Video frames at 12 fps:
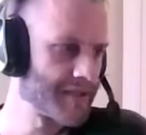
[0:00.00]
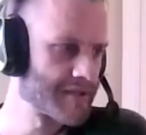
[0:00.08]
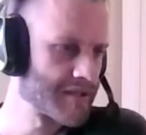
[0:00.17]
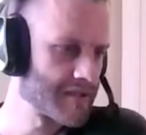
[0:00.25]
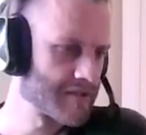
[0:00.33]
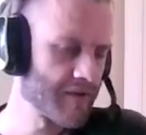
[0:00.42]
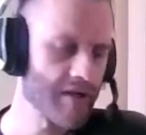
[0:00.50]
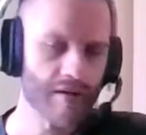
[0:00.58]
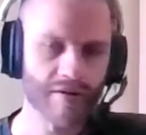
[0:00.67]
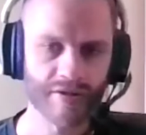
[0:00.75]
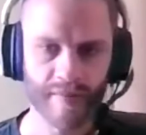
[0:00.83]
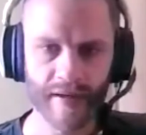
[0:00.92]
it's very
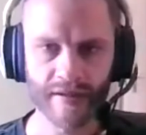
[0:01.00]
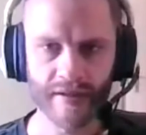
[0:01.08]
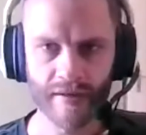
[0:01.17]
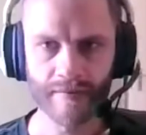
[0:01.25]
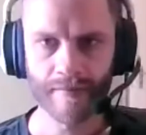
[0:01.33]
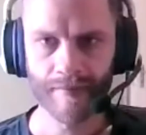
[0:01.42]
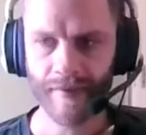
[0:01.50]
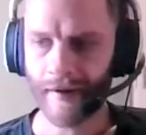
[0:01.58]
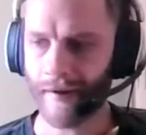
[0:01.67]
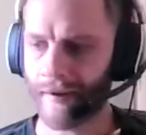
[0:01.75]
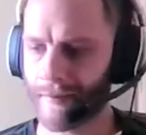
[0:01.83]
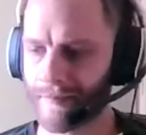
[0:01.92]
close to being done.
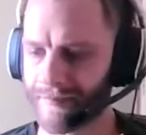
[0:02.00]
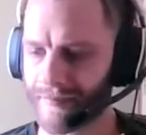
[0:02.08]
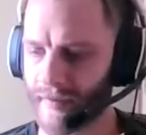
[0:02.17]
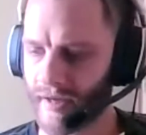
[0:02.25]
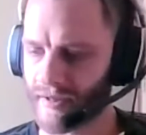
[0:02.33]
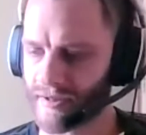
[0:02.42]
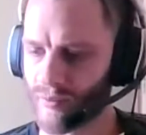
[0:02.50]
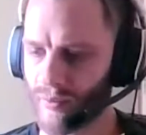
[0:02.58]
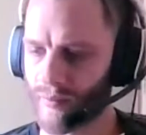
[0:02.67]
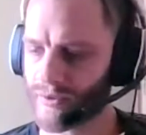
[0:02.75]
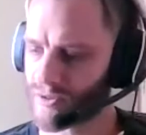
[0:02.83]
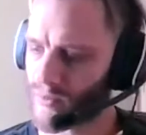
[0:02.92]
And so we
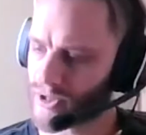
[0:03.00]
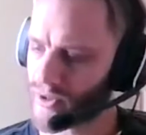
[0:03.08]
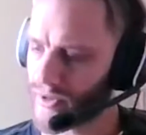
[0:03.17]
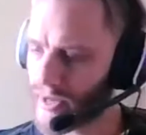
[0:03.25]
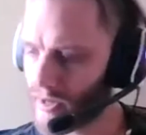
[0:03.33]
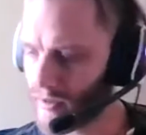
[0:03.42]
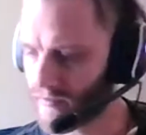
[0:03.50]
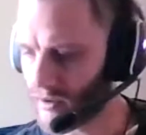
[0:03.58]
would just want to show that off.